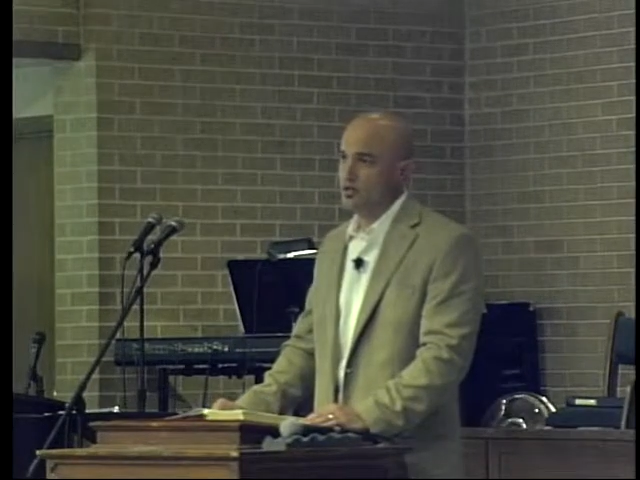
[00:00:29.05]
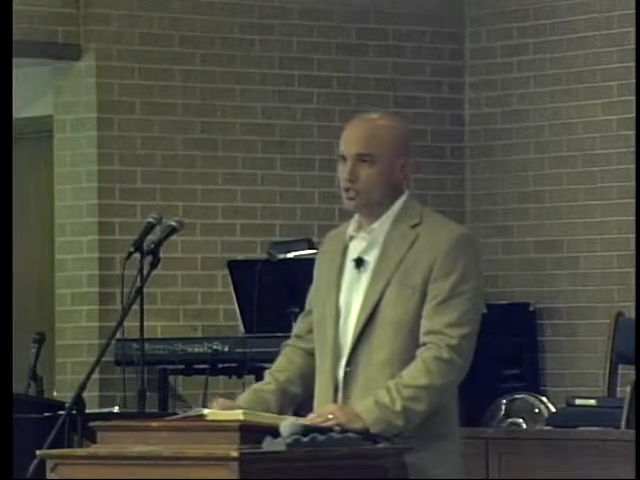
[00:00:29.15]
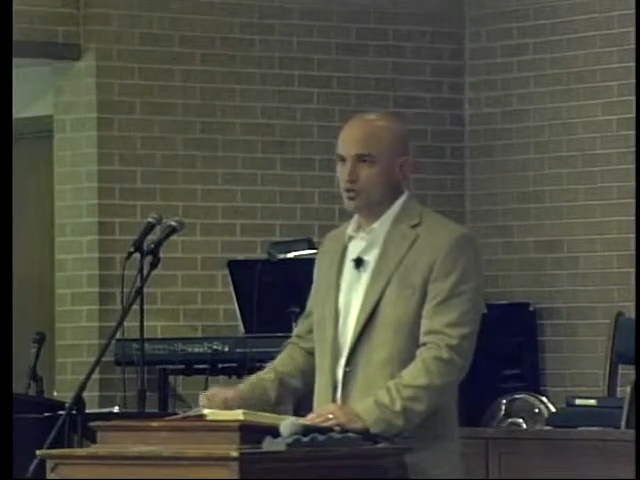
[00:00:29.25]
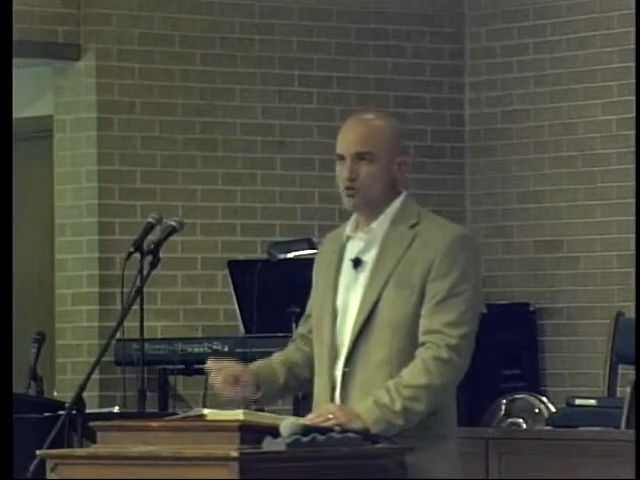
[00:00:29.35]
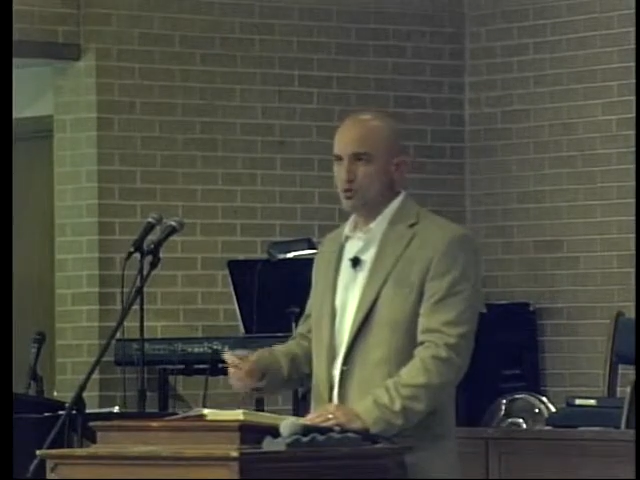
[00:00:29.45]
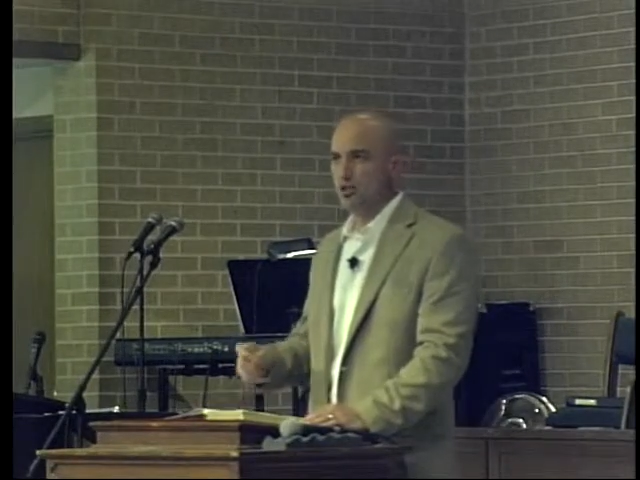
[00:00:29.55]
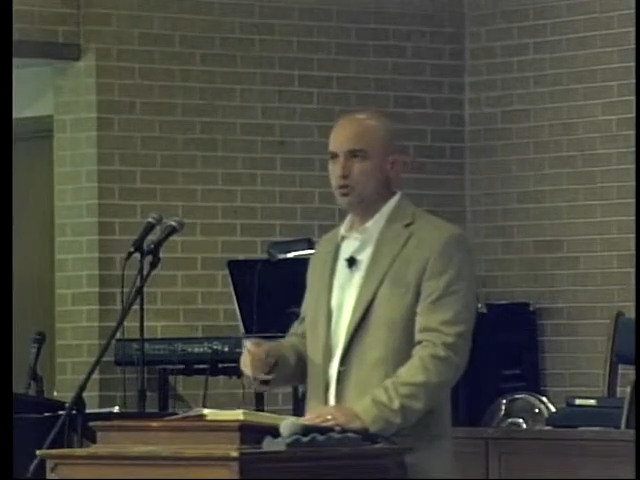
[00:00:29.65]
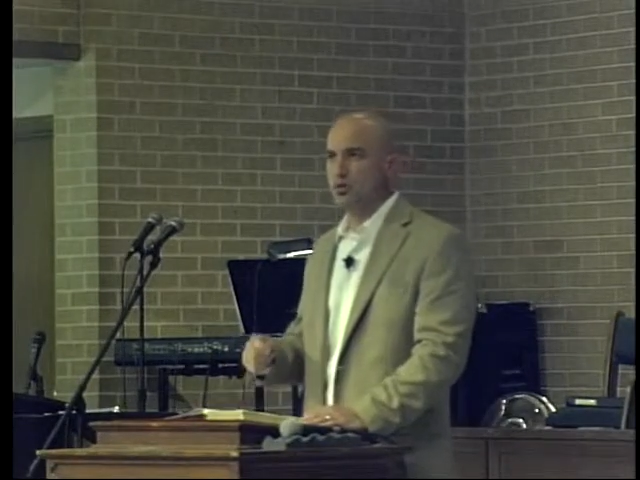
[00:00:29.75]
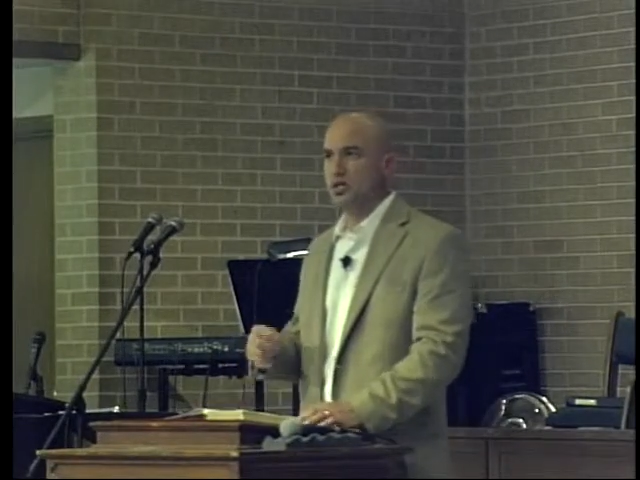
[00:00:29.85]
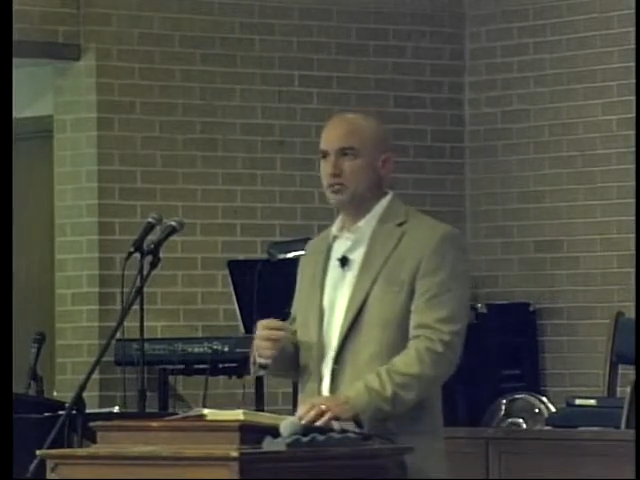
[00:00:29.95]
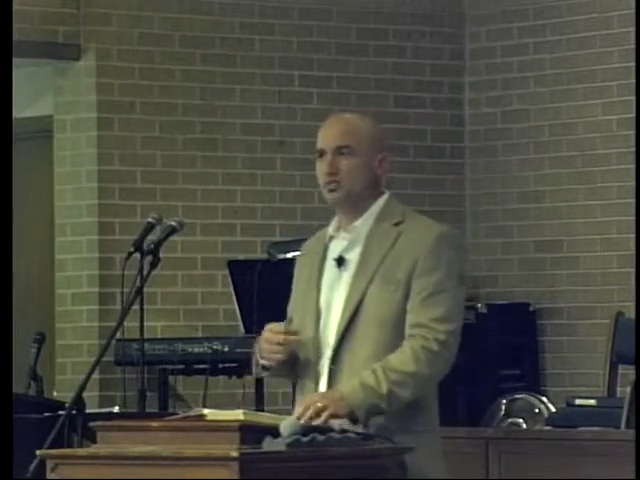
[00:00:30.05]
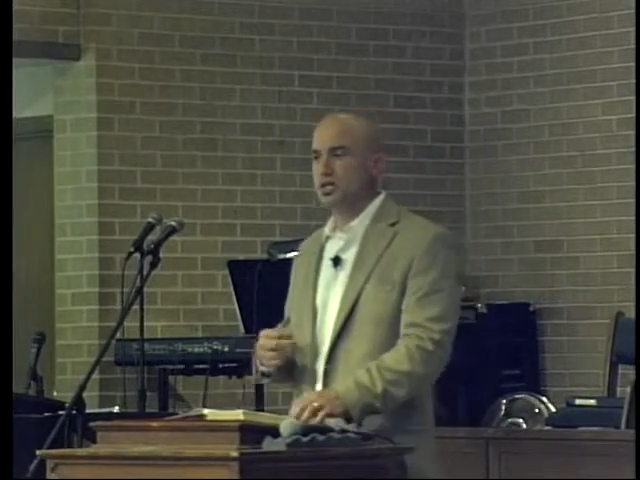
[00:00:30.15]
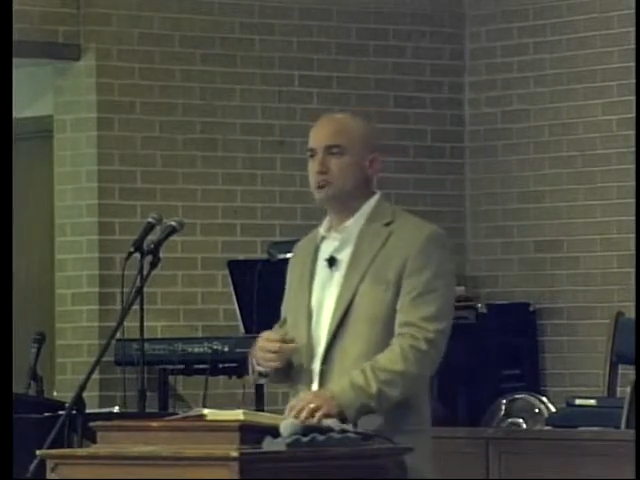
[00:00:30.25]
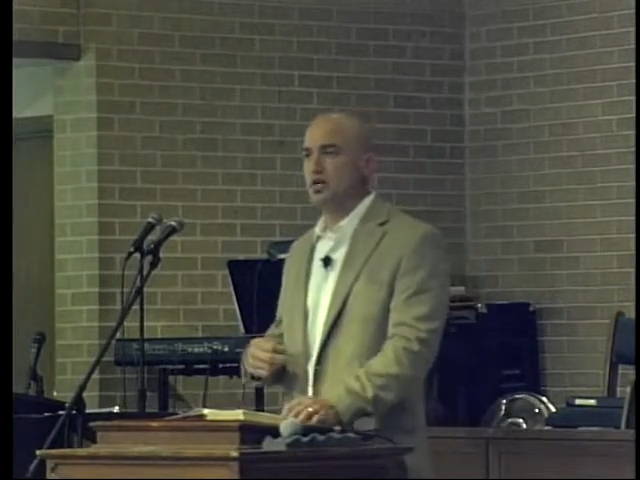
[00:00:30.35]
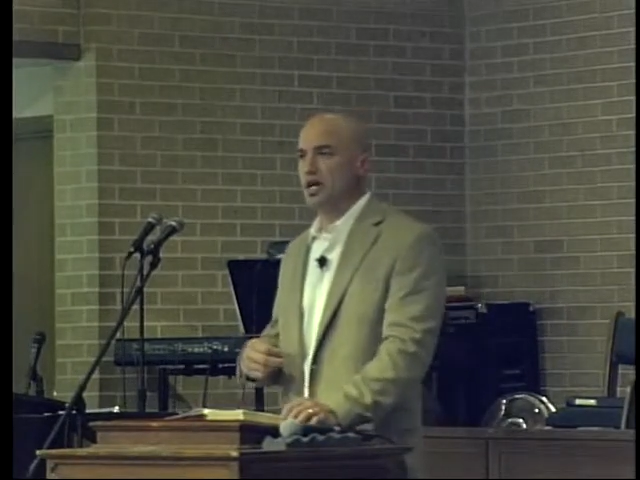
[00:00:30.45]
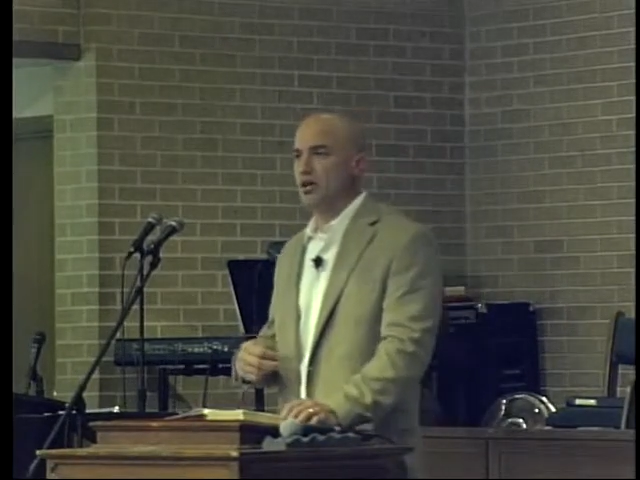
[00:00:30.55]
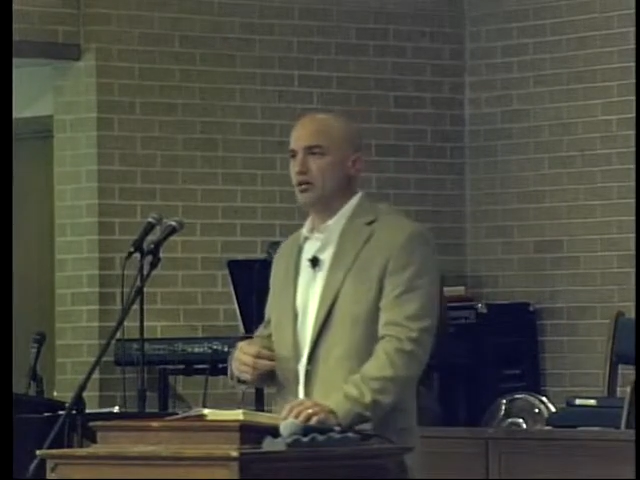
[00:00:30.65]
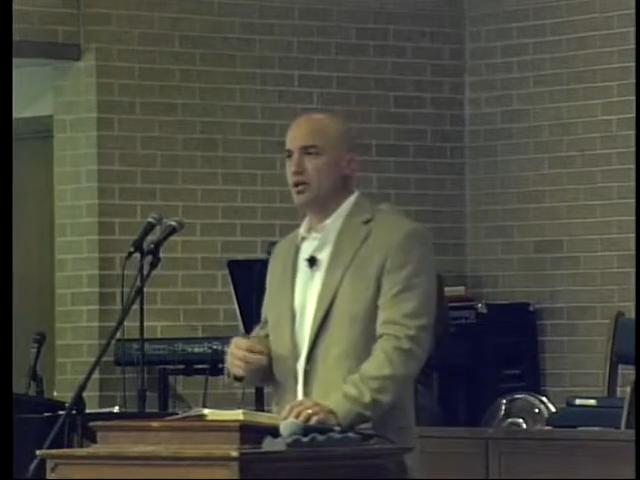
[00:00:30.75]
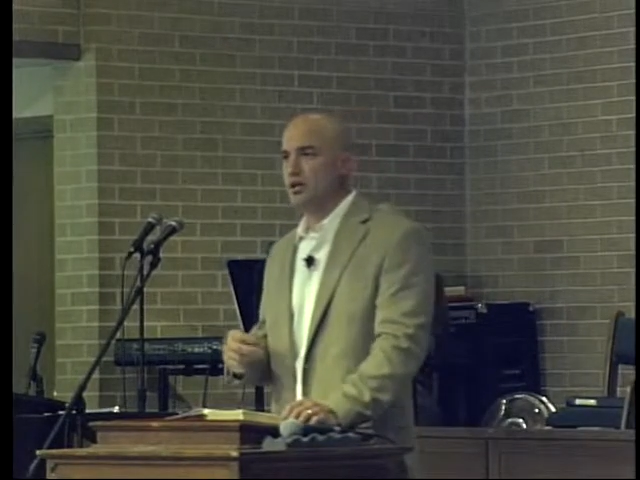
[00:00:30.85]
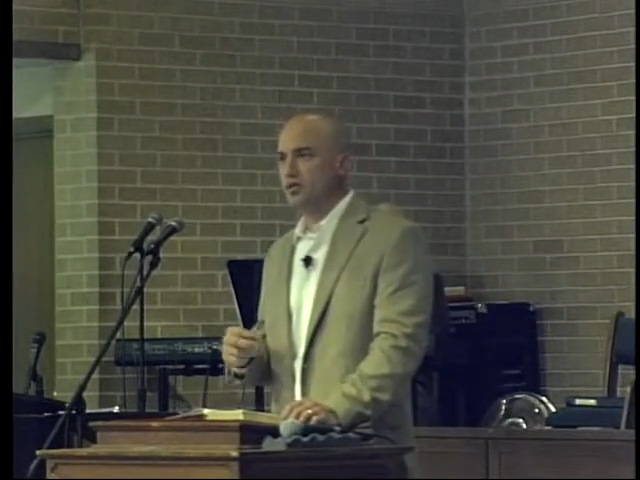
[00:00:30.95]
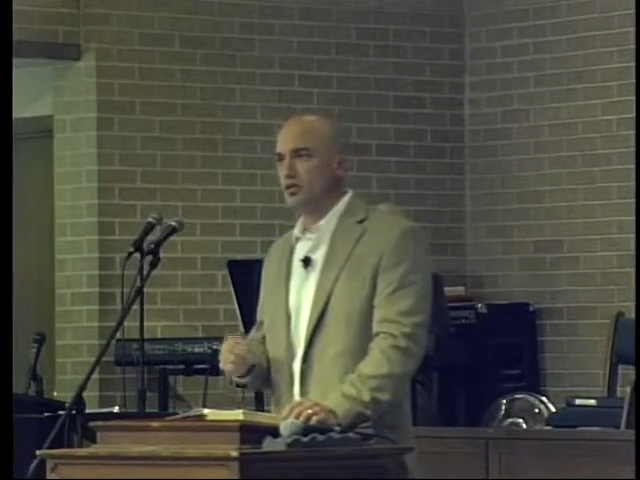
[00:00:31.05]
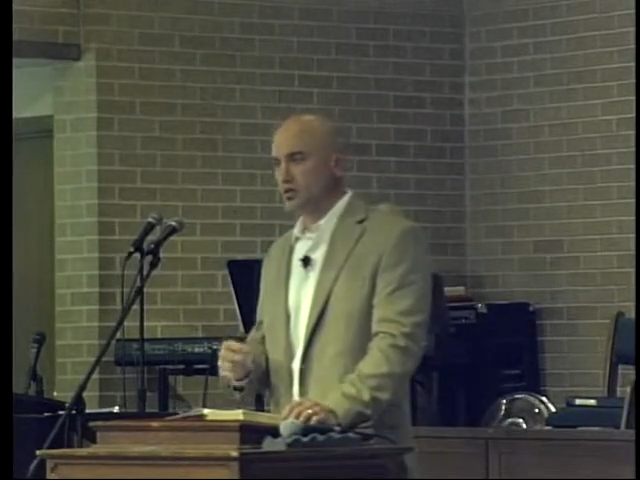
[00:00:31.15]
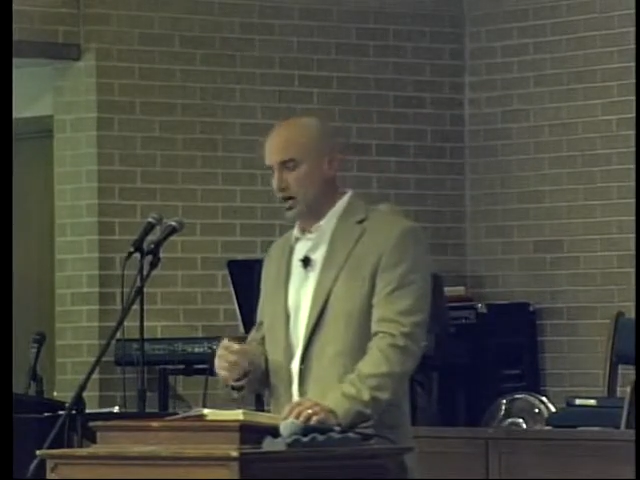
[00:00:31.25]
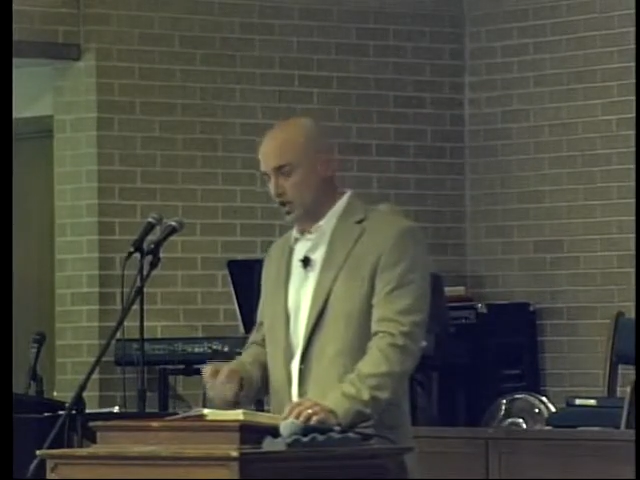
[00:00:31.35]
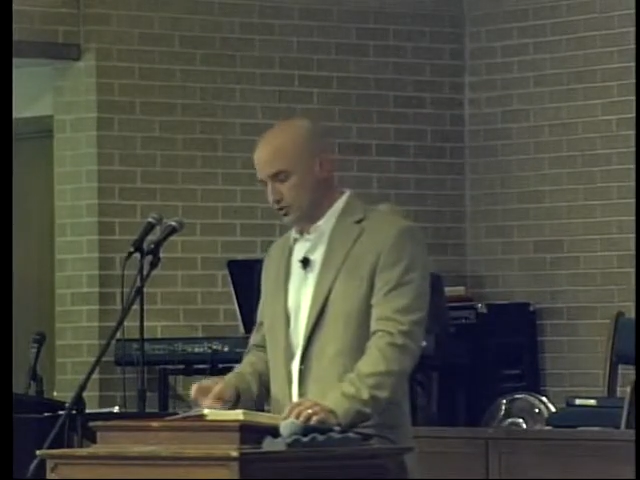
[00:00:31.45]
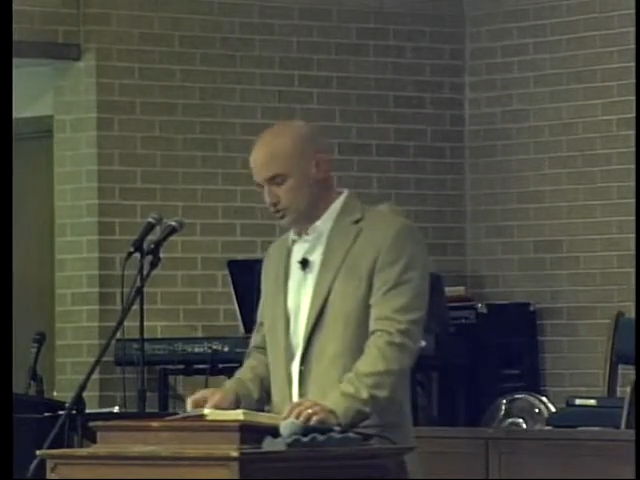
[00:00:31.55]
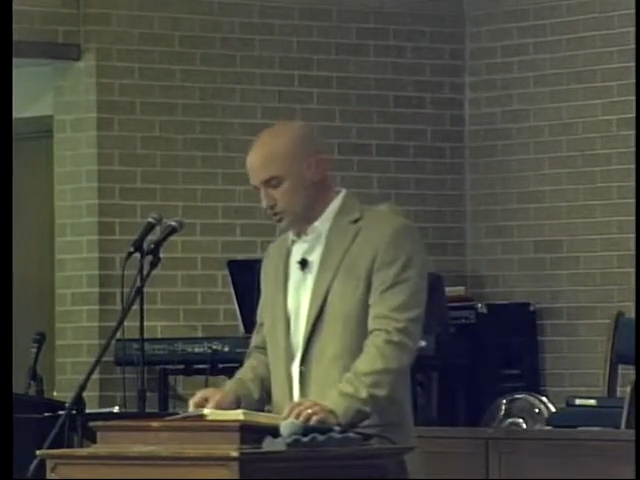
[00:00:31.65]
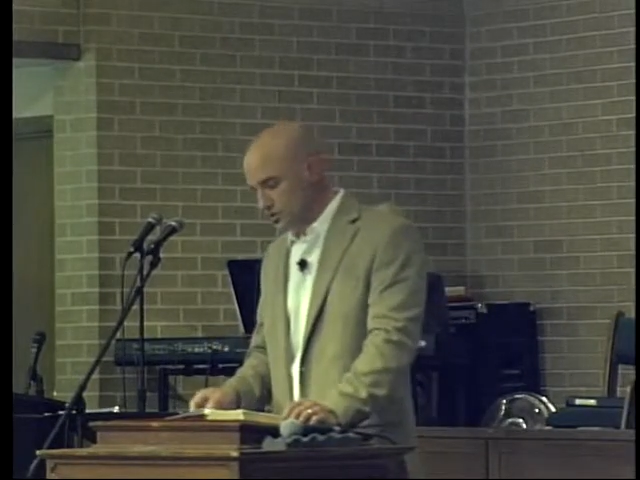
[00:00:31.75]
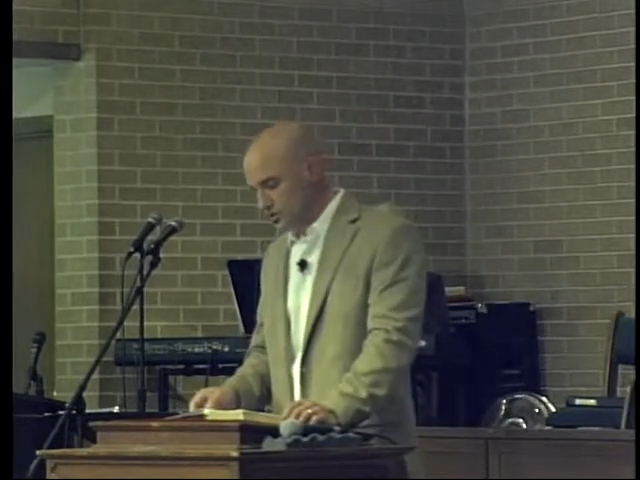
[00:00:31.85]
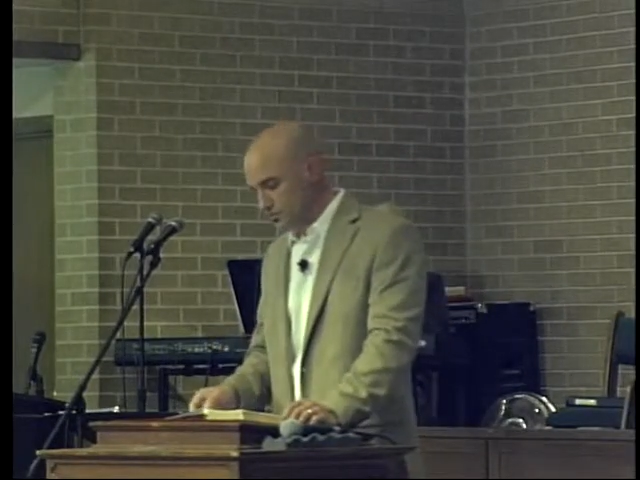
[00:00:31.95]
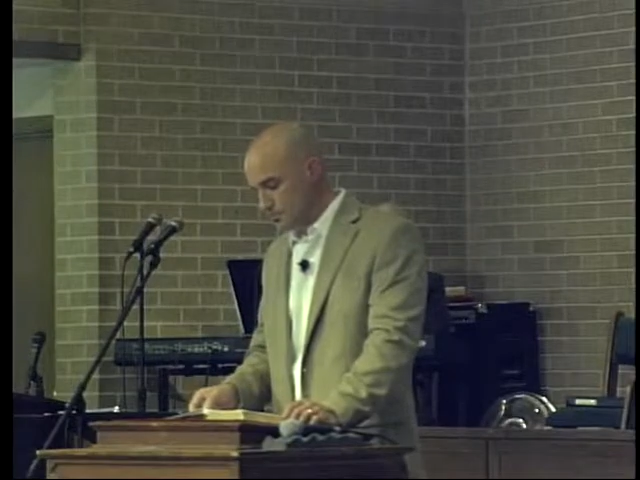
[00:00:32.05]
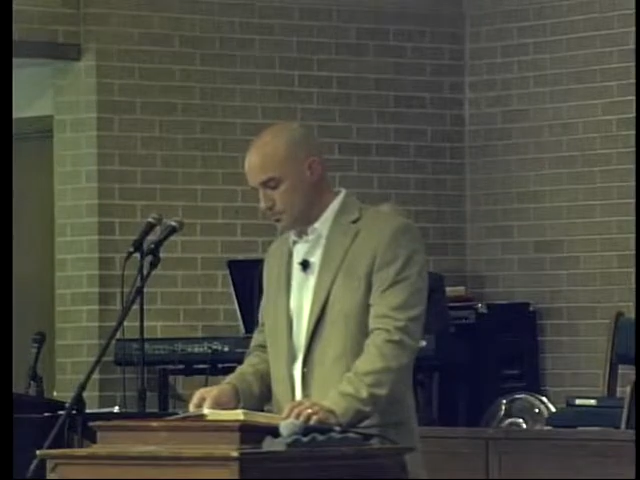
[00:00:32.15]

that we really believe deep down that God is good.